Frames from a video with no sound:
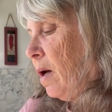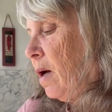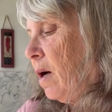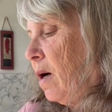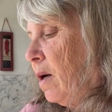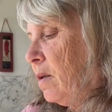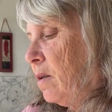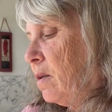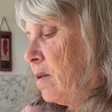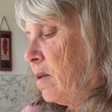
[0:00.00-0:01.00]
And
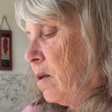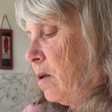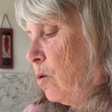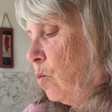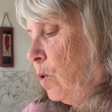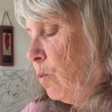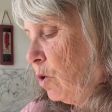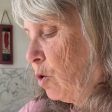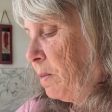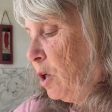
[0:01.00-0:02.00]
we
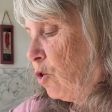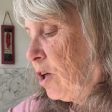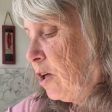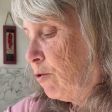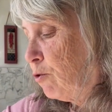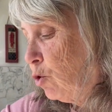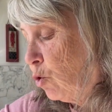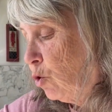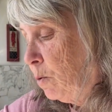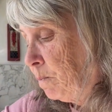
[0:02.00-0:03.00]
will be looking
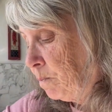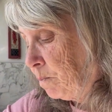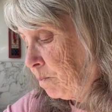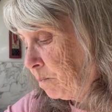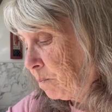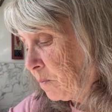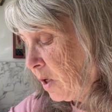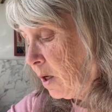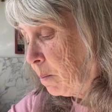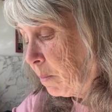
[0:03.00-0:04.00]
for
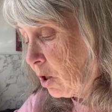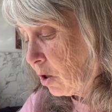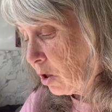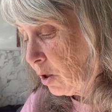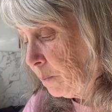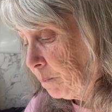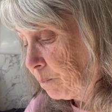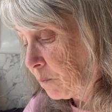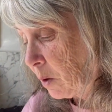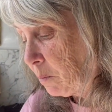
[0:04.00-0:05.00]
a bungalow,
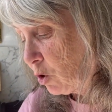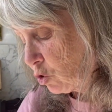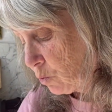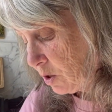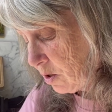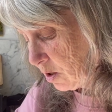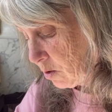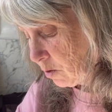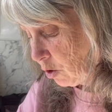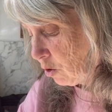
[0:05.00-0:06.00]
because we're
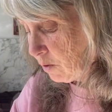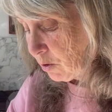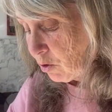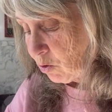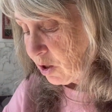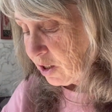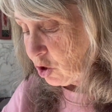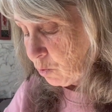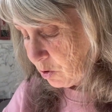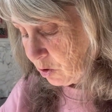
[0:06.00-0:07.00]
thinking of our old
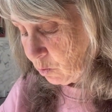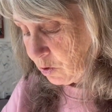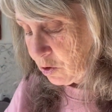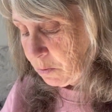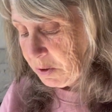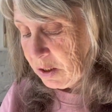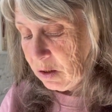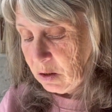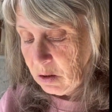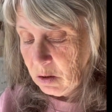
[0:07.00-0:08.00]
age. We don't want to be
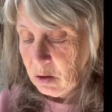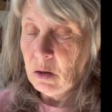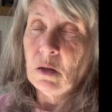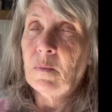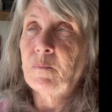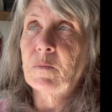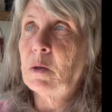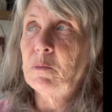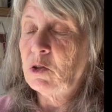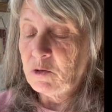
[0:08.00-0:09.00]

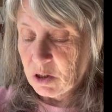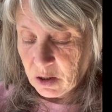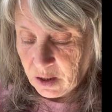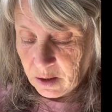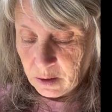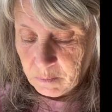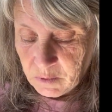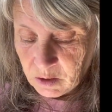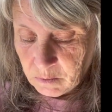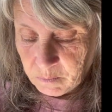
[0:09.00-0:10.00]
moving again,
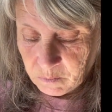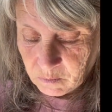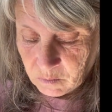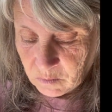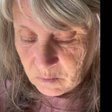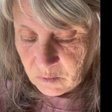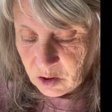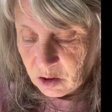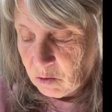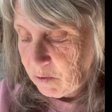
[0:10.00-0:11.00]

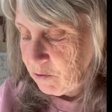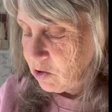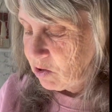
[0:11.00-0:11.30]
having to